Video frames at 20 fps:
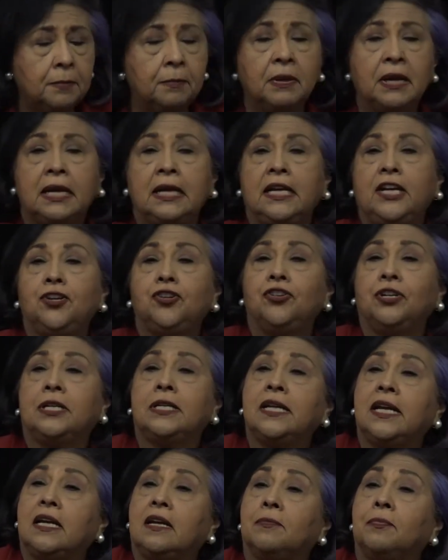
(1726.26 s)
but I need you to
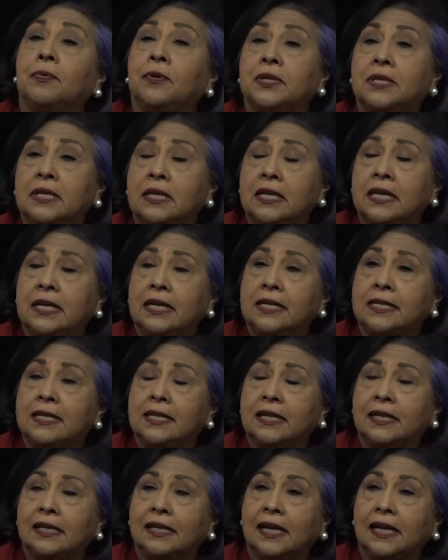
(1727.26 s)
take a prison in
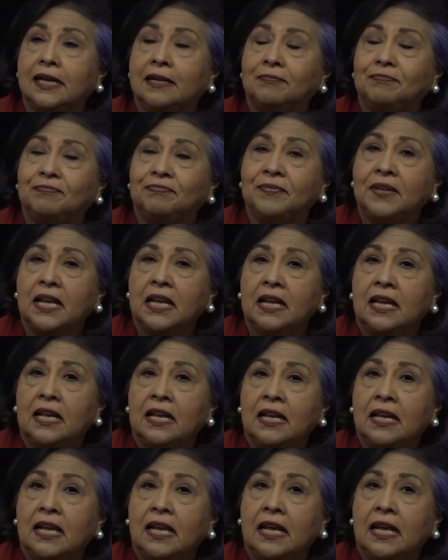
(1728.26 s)
East
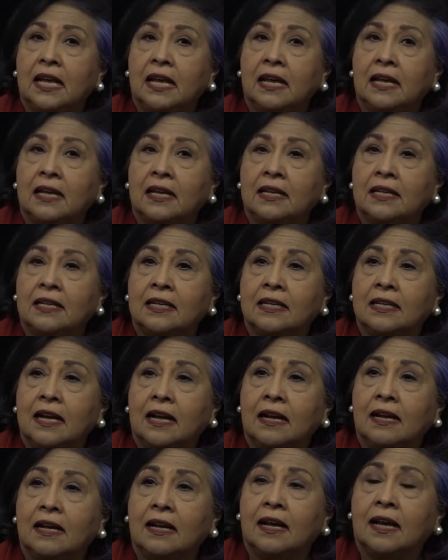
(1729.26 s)
LA. And
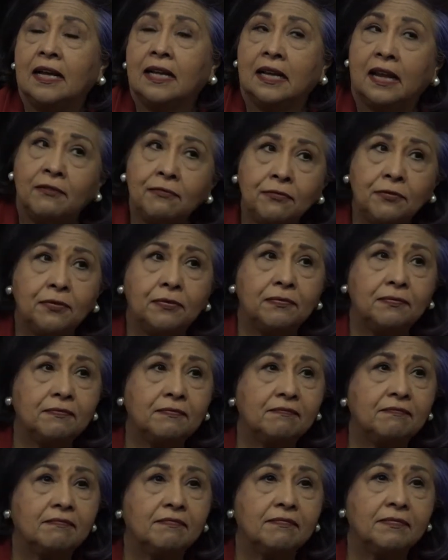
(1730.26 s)
I left
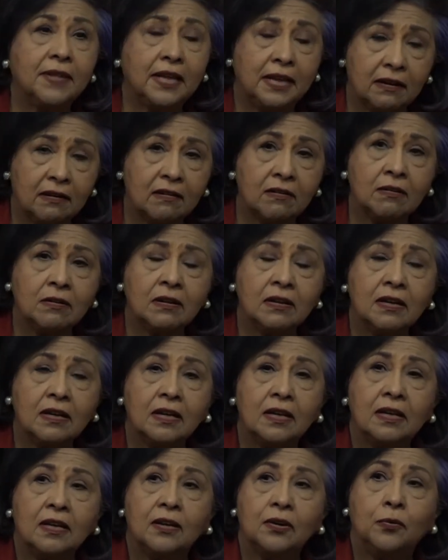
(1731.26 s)
there
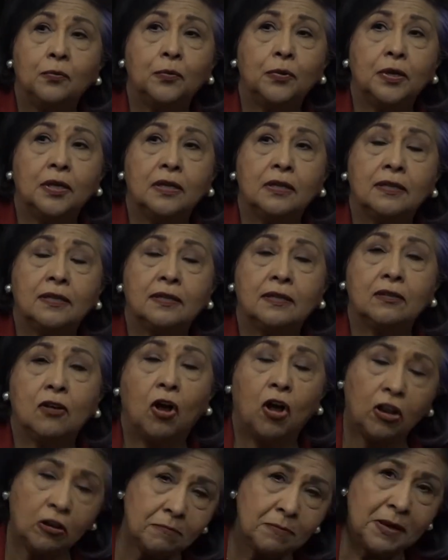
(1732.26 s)
with
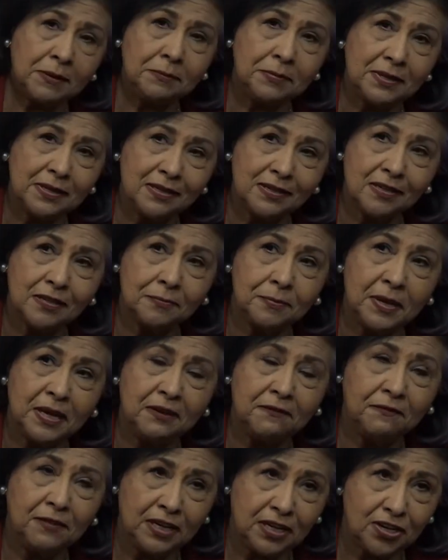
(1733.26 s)
all of my bills
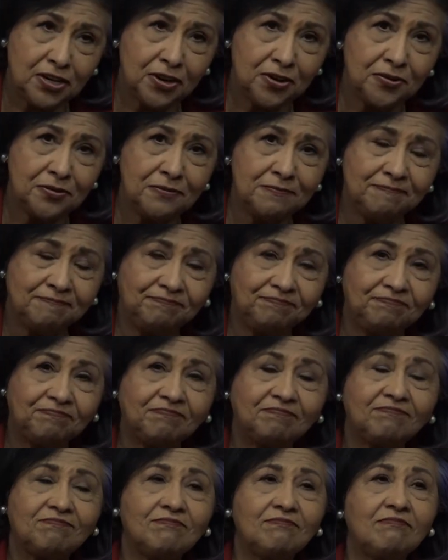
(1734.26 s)
being vetoed.
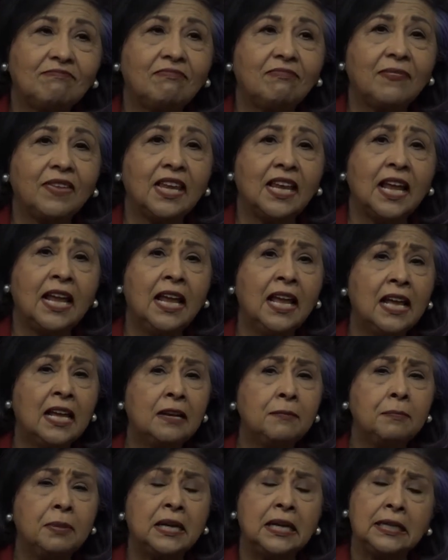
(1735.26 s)

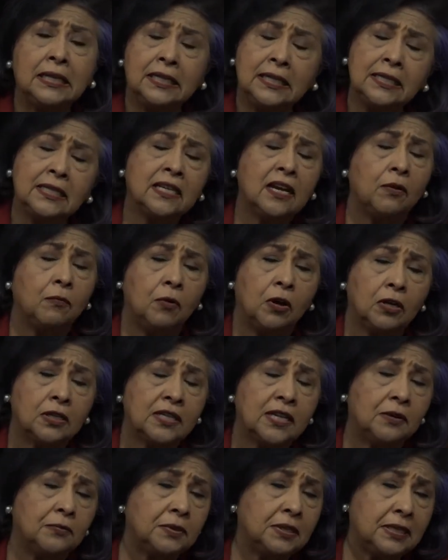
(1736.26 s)
And, but at least I walked
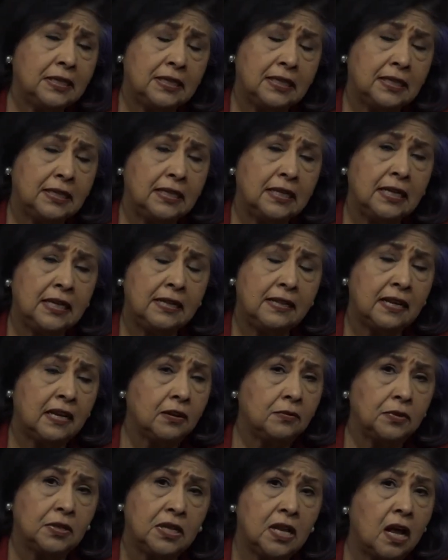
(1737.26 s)
out with the dignity that
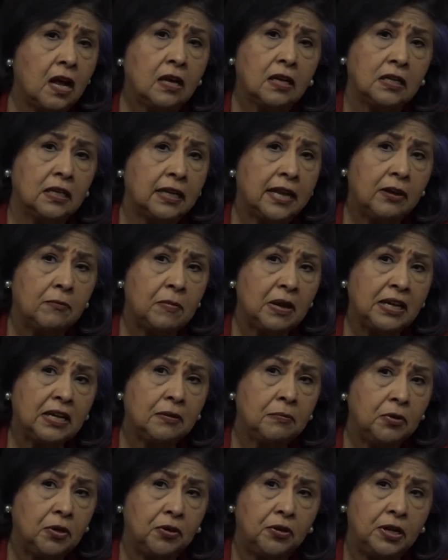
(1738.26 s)
I was not going to allow my
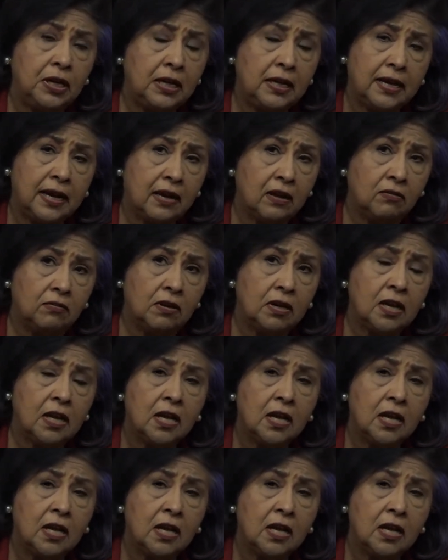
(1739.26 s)
community down